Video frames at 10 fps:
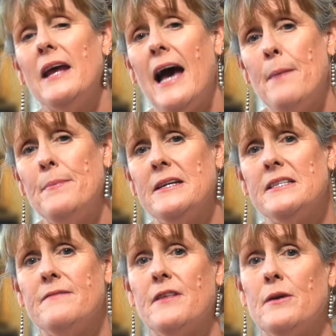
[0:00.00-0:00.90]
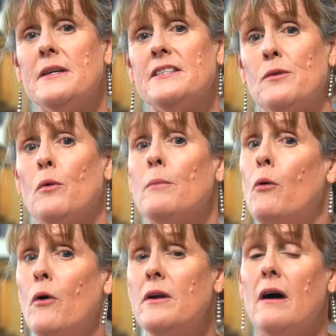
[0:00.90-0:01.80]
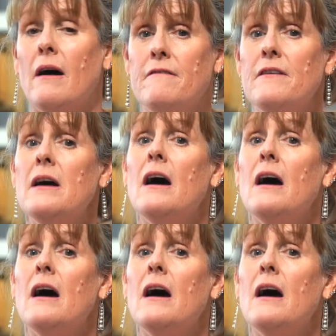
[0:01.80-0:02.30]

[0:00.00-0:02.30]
happen is if there is a report of